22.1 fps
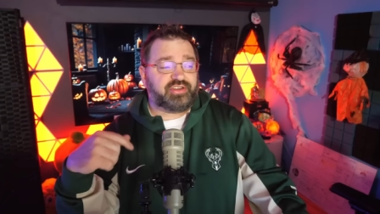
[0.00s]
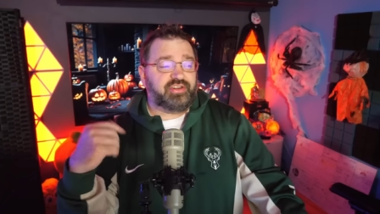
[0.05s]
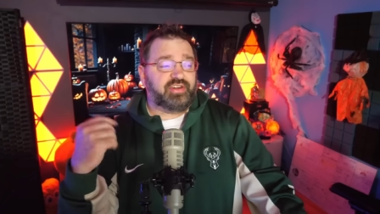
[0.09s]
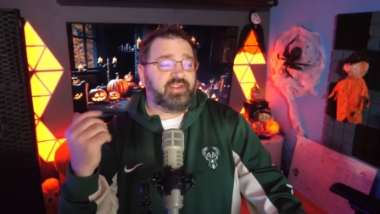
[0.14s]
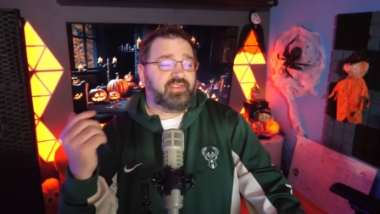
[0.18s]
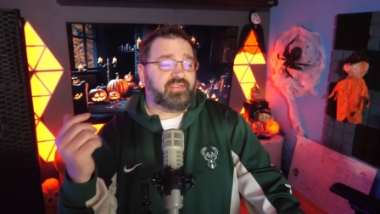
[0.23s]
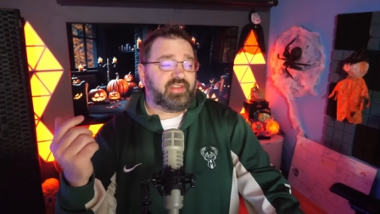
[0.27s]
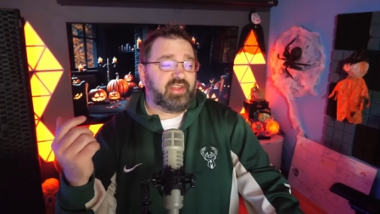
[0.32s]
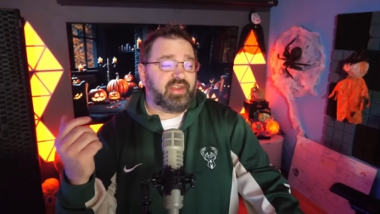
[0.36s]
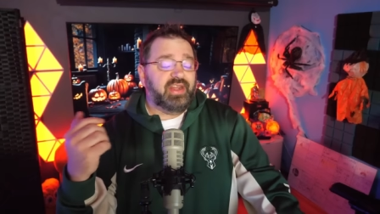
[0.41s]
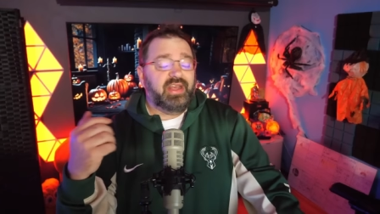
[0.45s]
And he
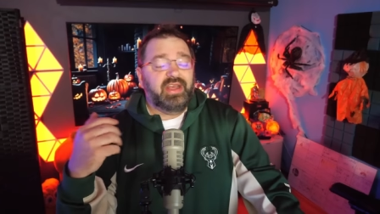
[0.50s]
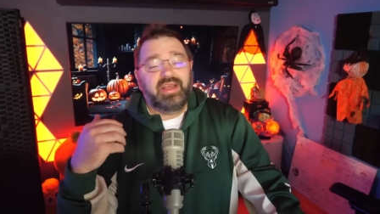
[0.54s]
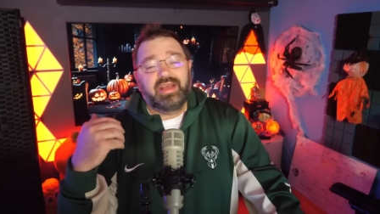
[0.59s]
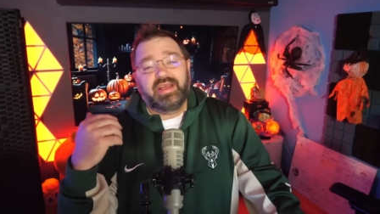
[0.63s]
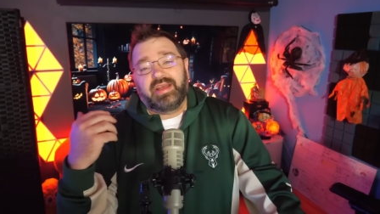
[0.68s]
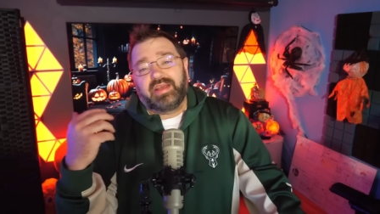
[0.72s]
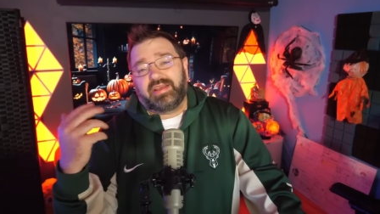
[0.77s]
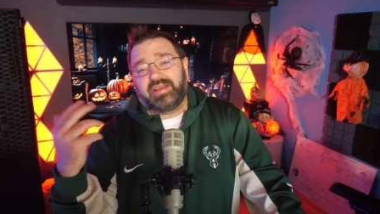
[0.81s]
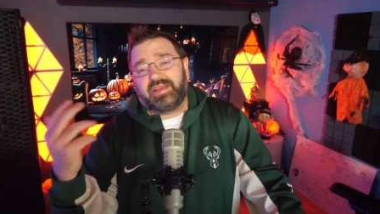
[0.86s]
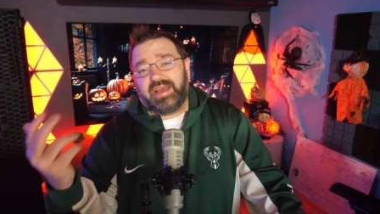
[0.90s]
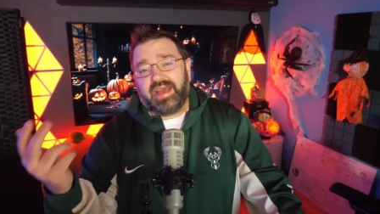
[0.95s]
said,
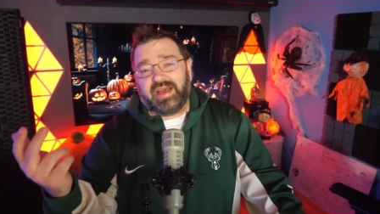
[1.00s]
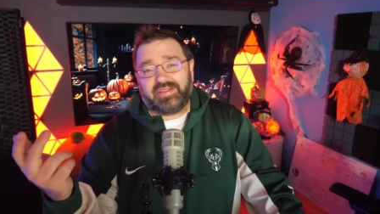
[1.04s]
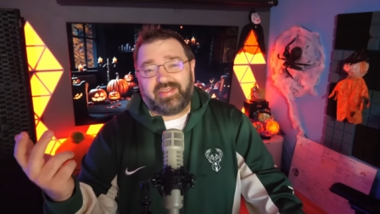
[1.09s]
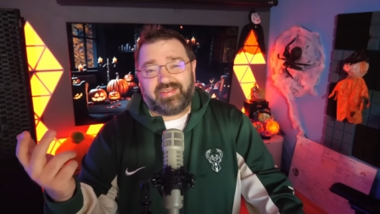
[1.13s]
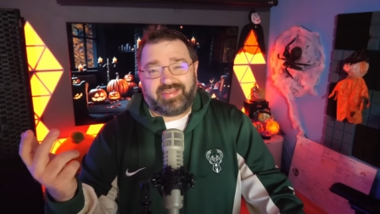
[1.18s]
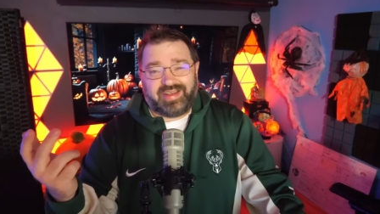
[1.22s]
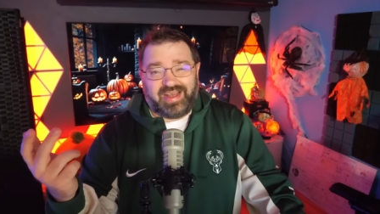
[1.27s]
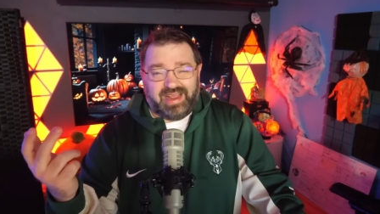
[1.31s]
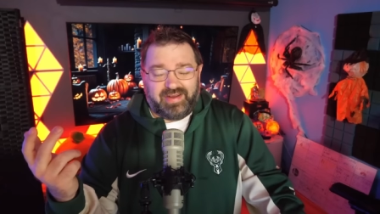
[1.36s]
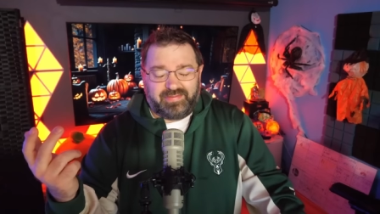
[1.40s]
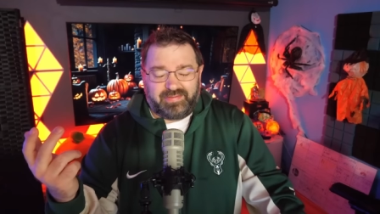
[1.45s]
yeah, the
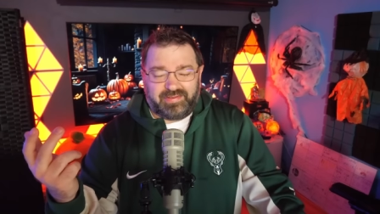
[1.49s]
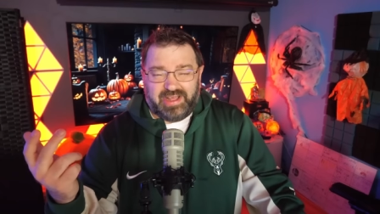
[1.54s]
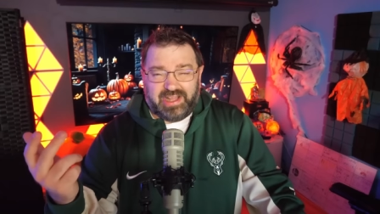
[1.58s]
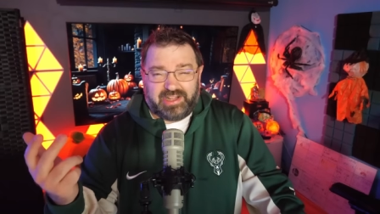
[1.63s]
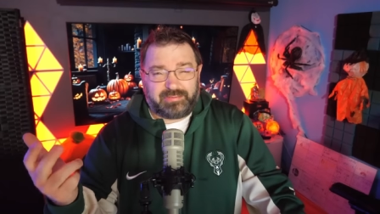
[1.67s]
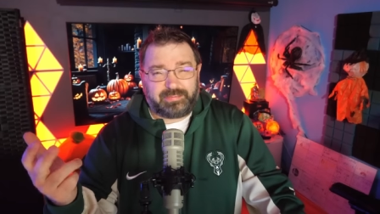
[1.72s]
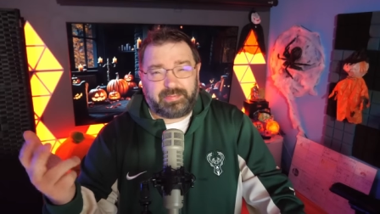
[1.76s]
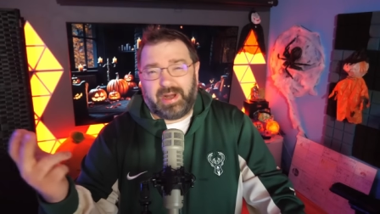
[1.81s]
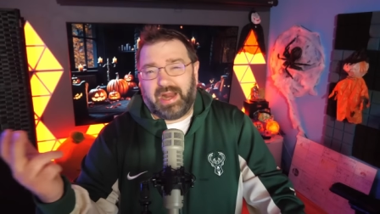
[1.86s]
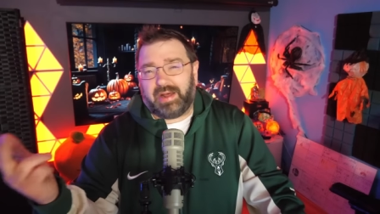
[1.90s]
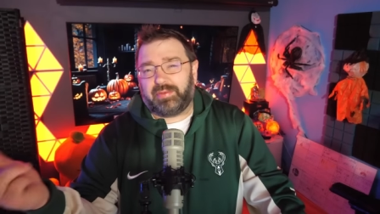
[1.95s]
time for that's
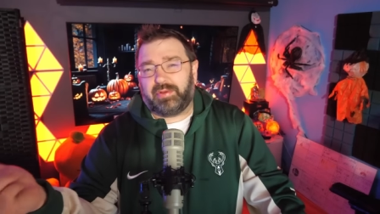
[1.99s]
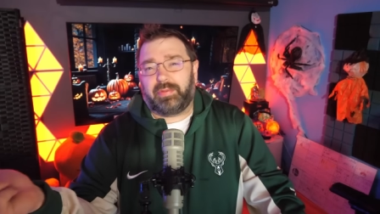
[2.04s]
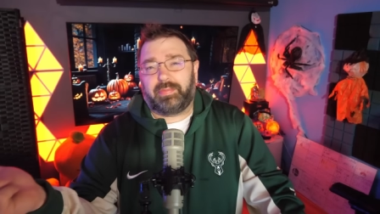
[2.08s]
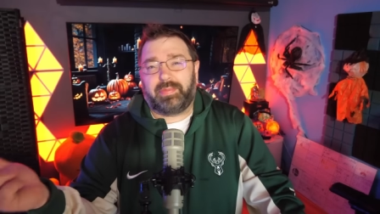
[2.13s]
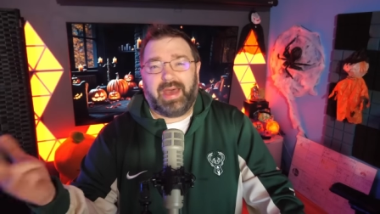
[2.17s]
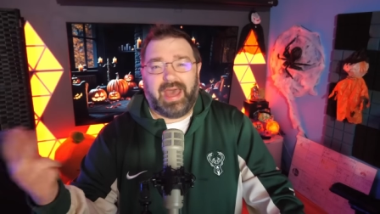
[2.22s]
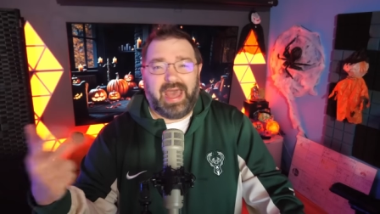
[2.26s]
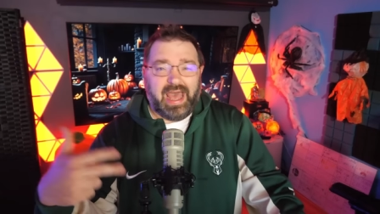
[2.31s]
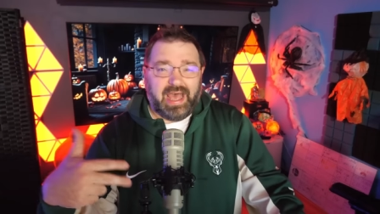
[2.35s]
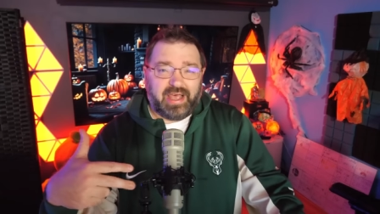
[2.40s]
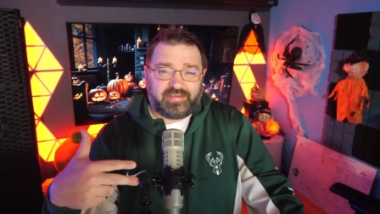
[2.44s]
probably
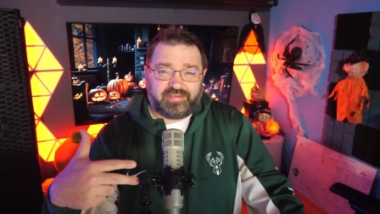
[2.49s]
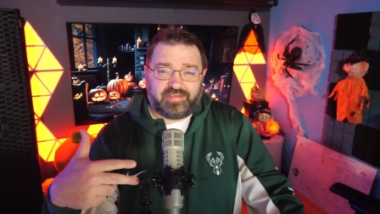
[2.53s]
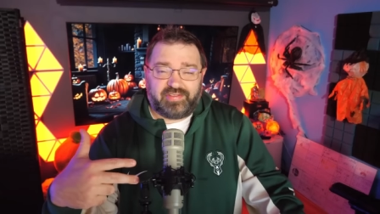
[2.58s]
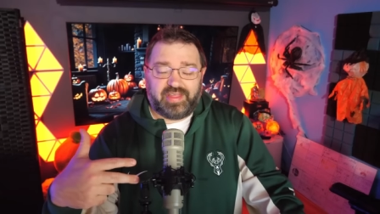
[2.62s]
past.